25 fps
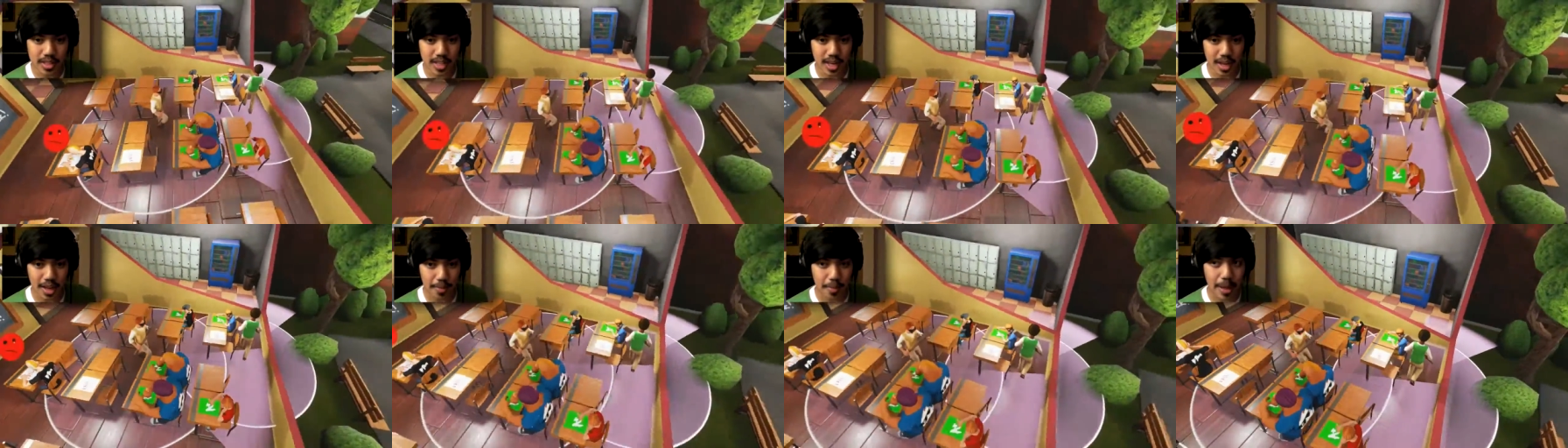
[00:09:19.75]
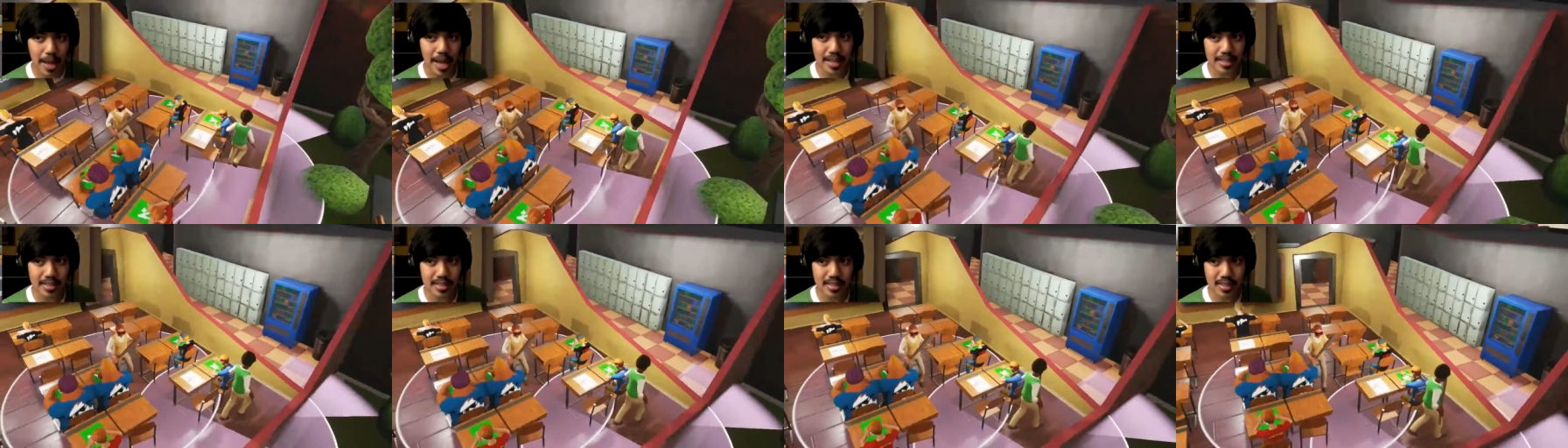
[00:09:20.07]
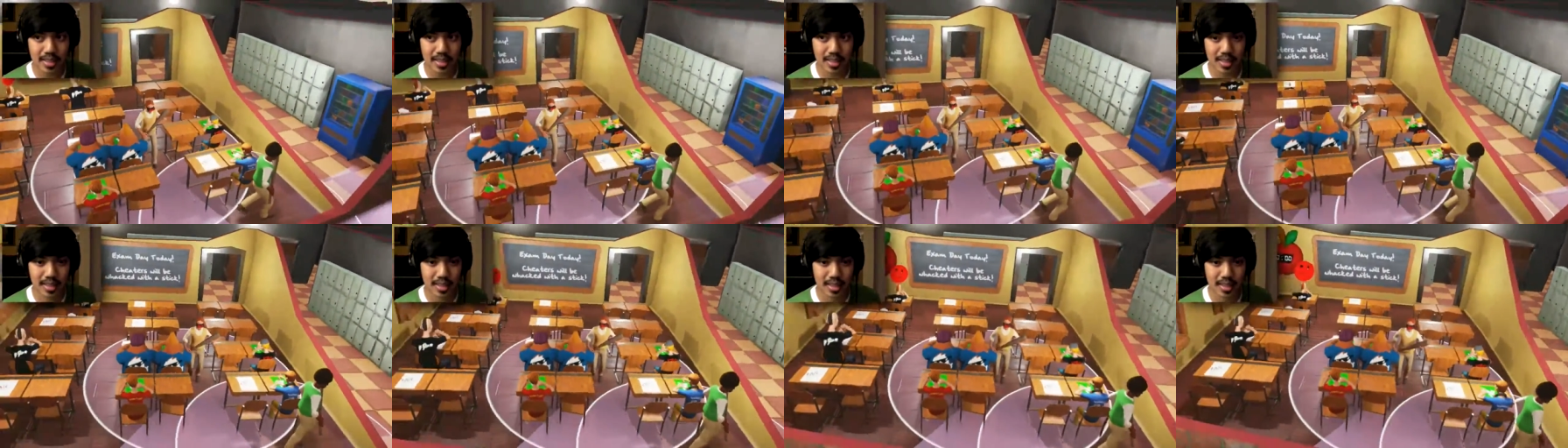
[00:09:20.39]
Did I
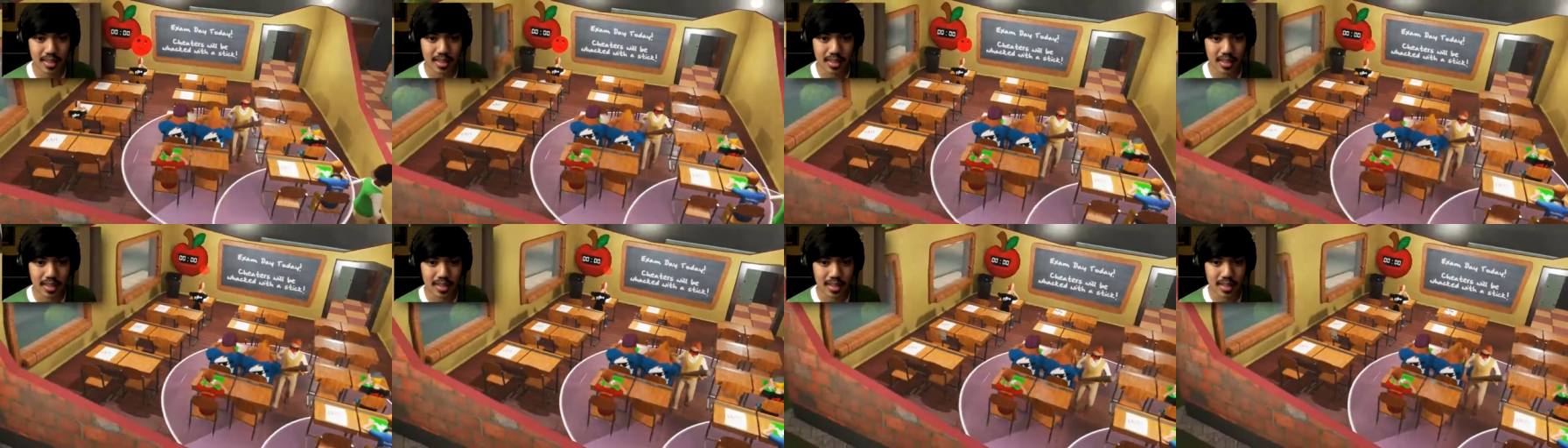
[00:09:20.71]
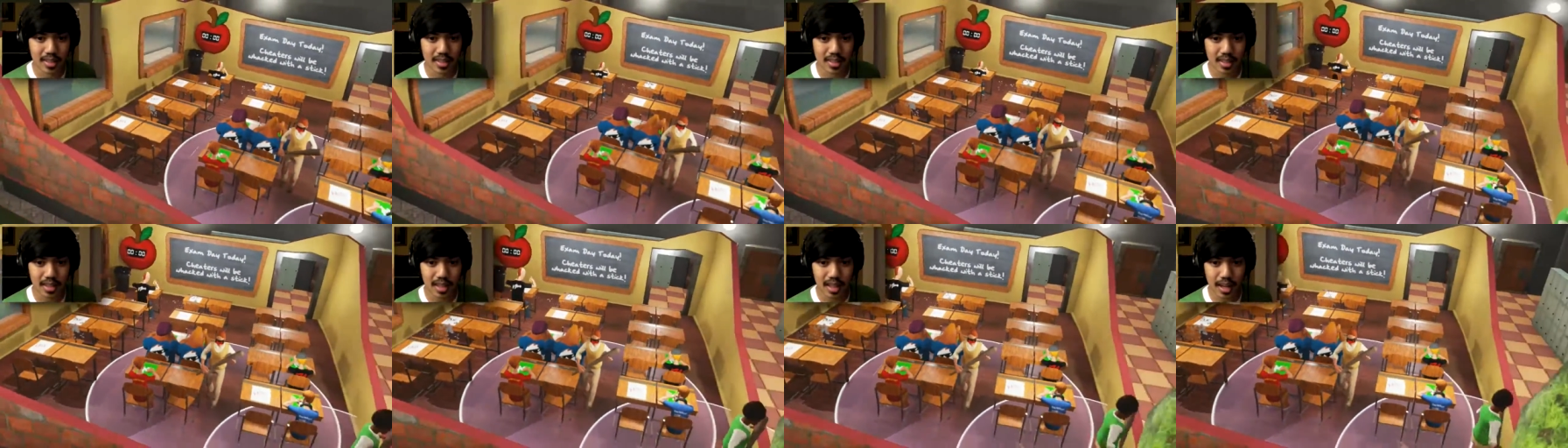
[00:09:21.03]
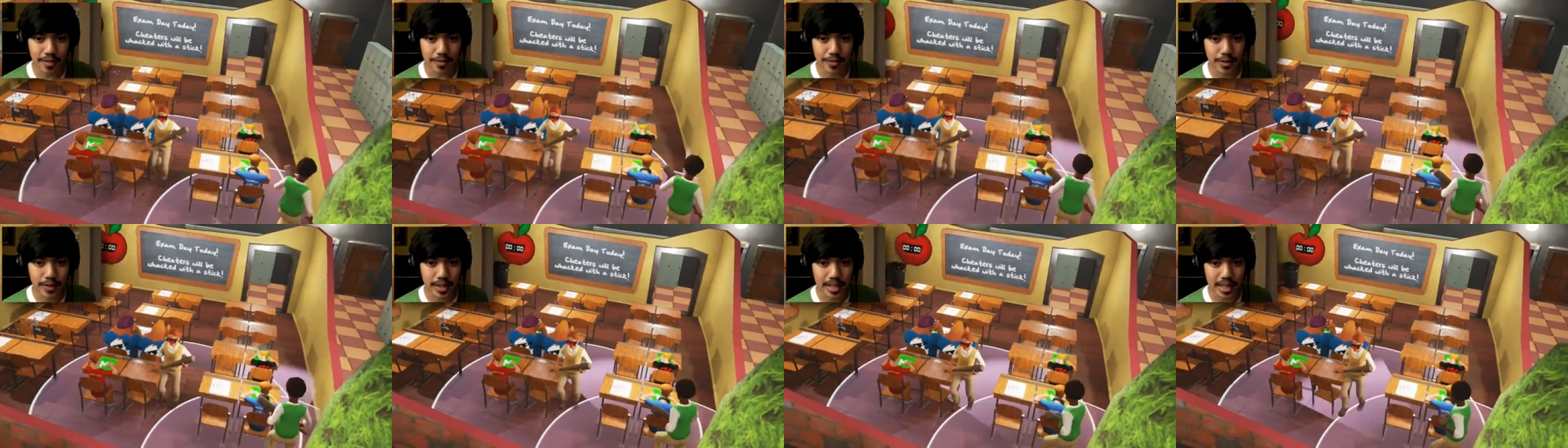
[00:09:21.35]
pass?
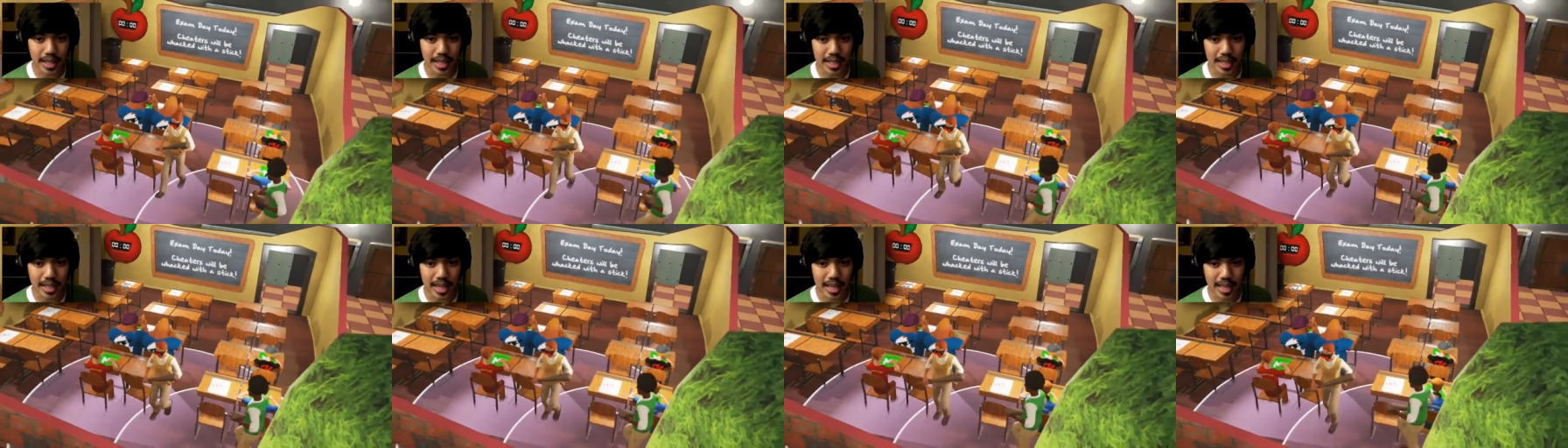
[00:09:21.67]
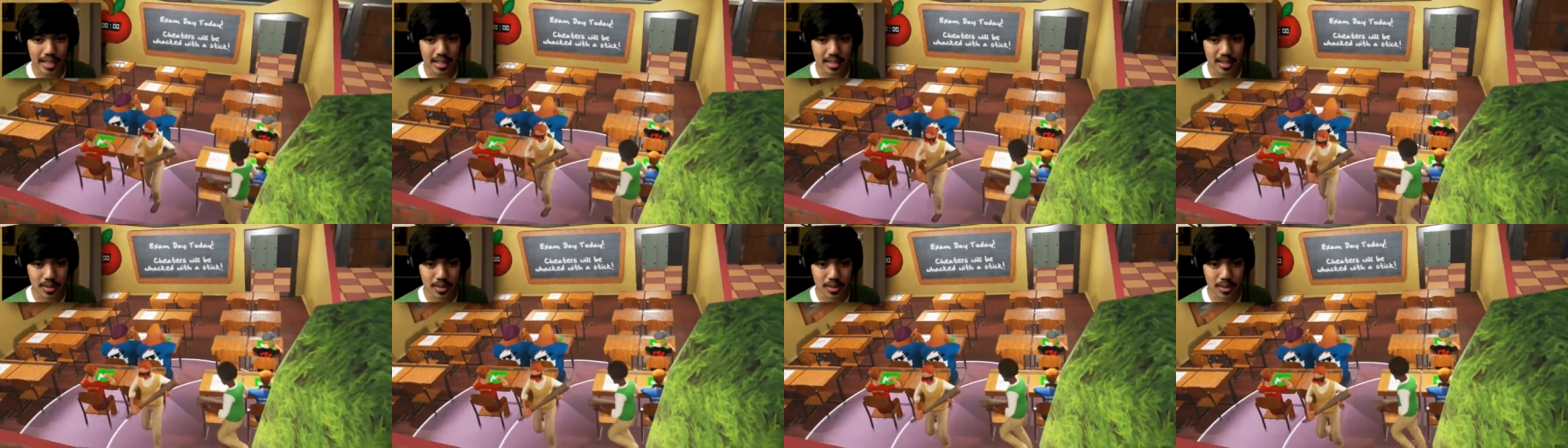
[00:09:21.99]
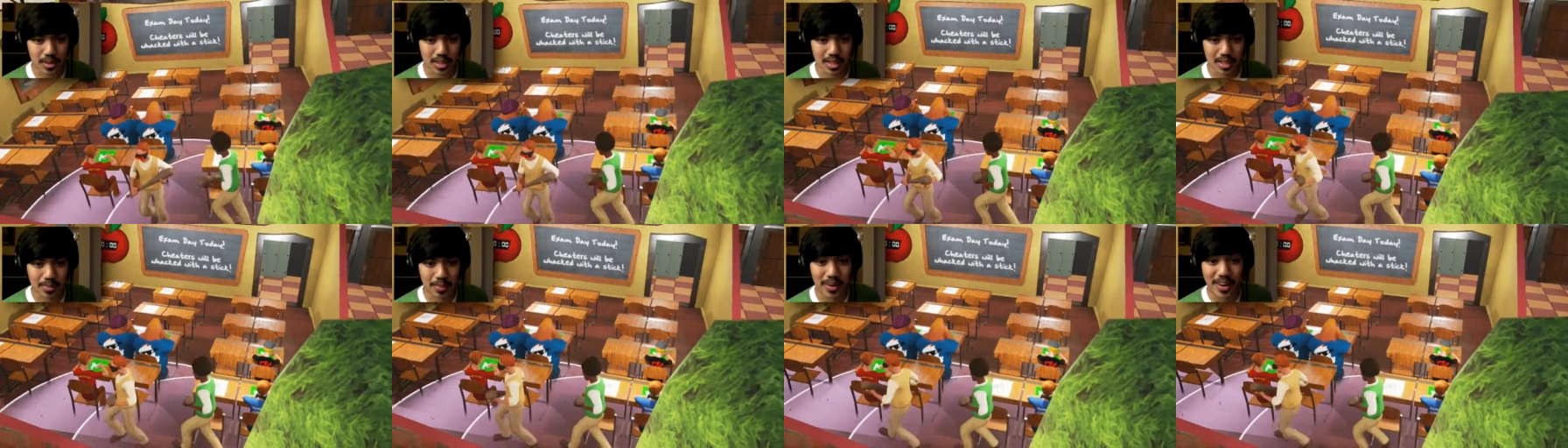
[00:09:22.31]
I feel like I can't do
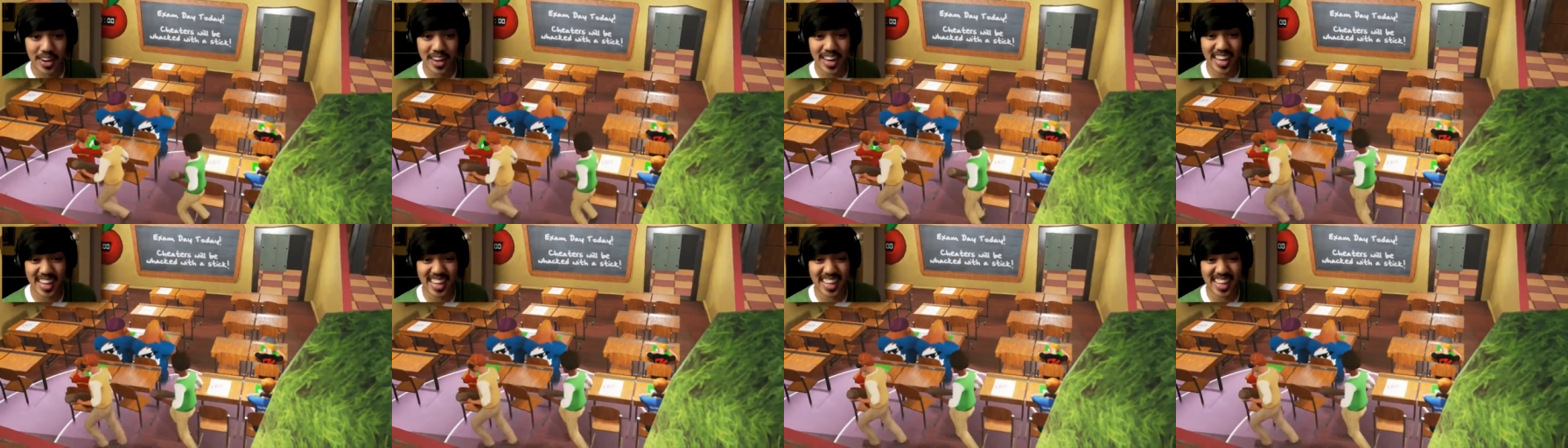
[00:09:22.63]
this anymore.